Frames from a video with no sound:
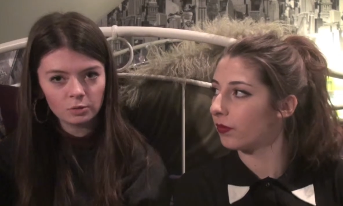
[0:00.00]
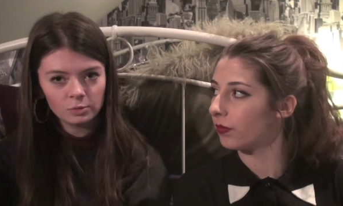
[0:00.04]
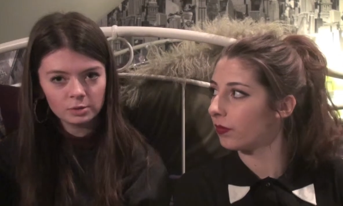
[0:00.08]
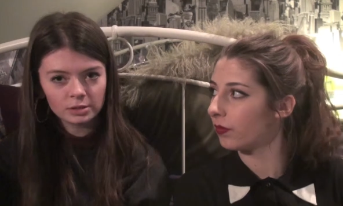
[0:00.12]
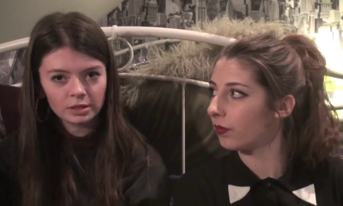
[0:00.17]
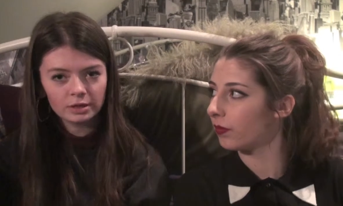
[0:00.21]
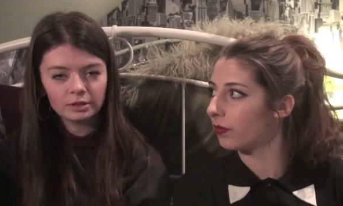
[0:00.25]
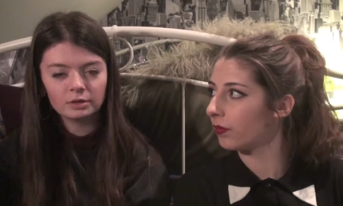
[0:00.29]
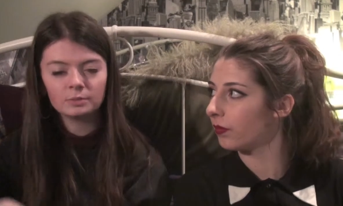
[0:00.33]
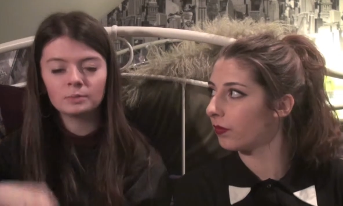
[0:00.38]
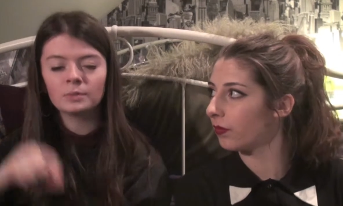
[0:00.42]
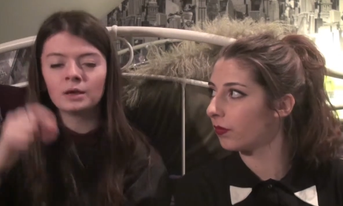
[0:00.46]
Speaker 1: all the way
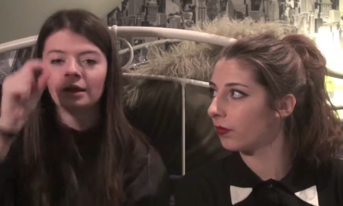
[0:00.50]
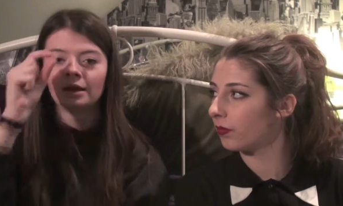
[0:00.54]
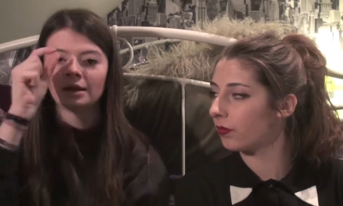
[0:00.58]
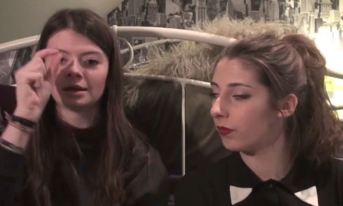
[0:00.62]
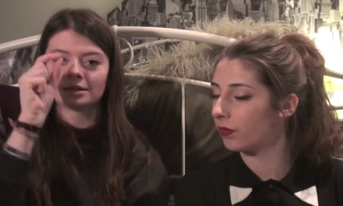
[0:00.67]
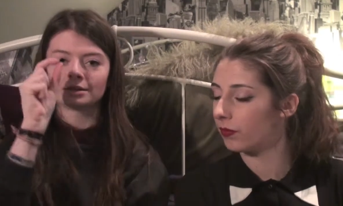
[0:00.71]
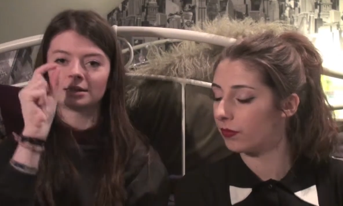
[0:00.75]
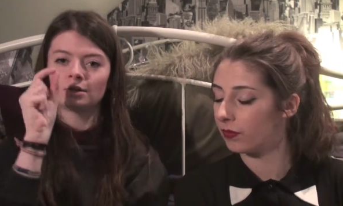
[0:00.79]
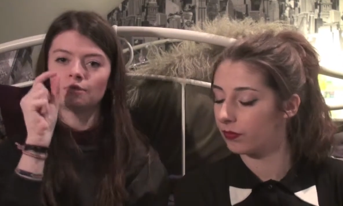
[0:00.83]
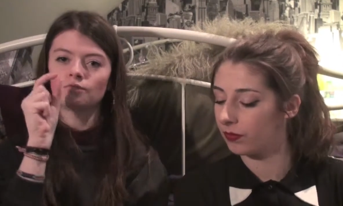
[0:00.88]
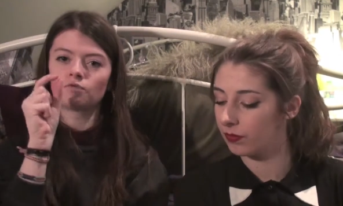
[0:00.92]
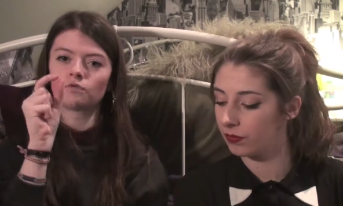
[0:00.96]
down them.
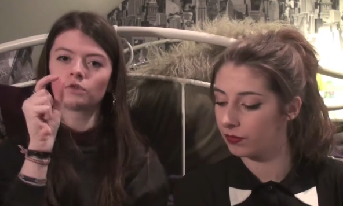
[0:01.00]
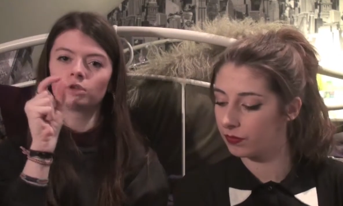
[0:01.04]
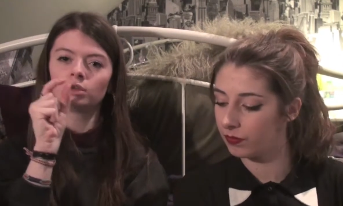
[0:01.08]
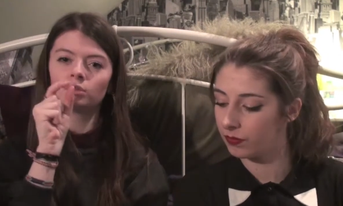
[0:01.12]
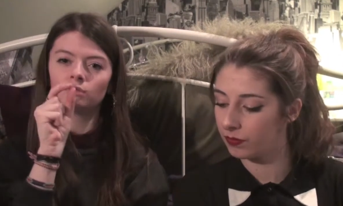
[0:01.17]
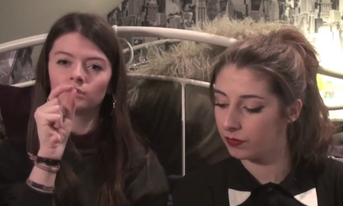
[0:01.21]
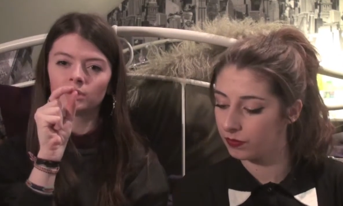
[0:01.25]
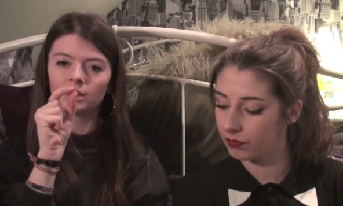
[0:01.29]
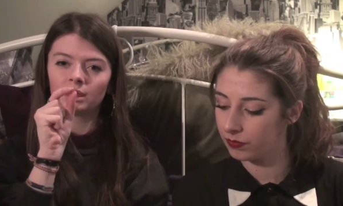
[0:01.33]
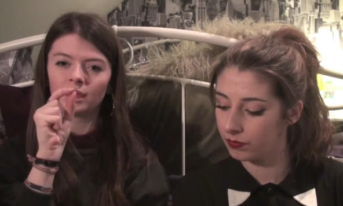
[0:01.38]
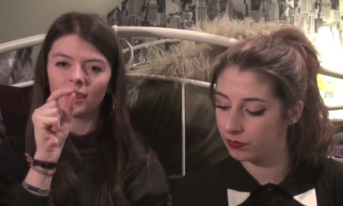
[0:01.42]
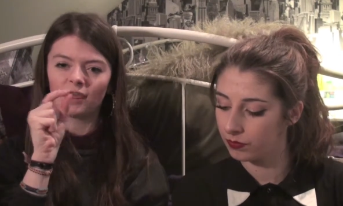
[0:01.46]
It's like really,
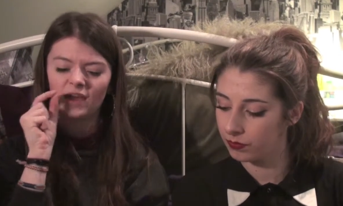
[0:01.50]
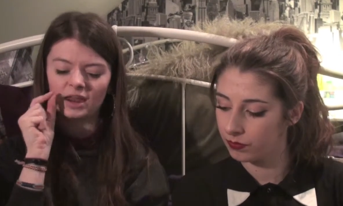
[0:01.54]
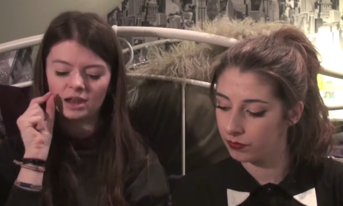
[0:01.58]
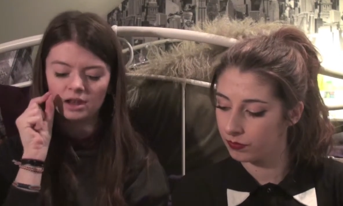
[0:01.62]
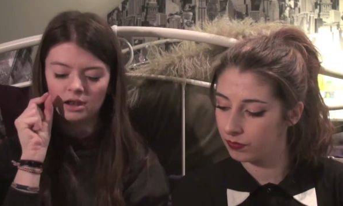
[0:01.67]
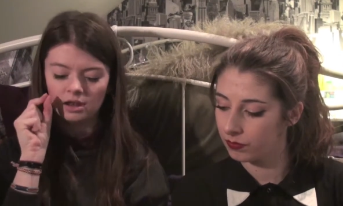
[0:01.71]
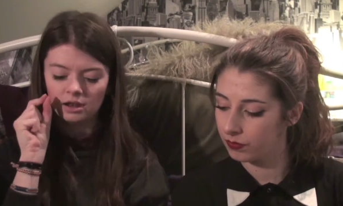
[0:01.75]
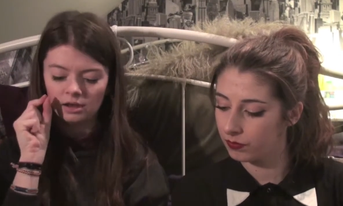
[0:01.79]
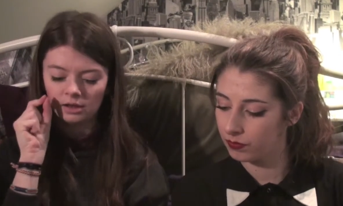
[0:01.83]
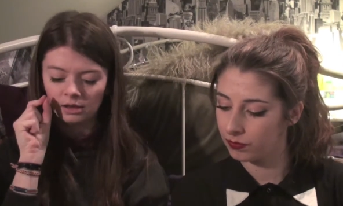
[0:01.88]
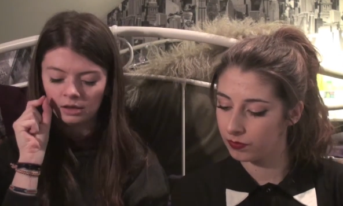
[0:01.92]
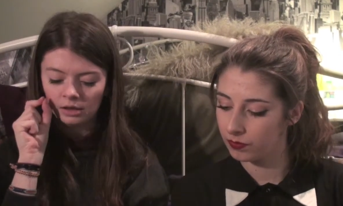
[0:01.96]
really
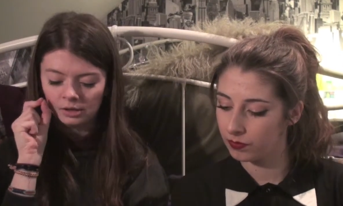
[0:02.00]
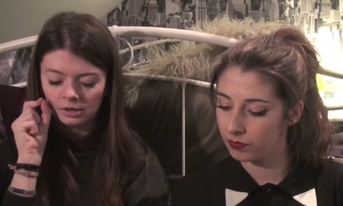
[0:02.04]
thin,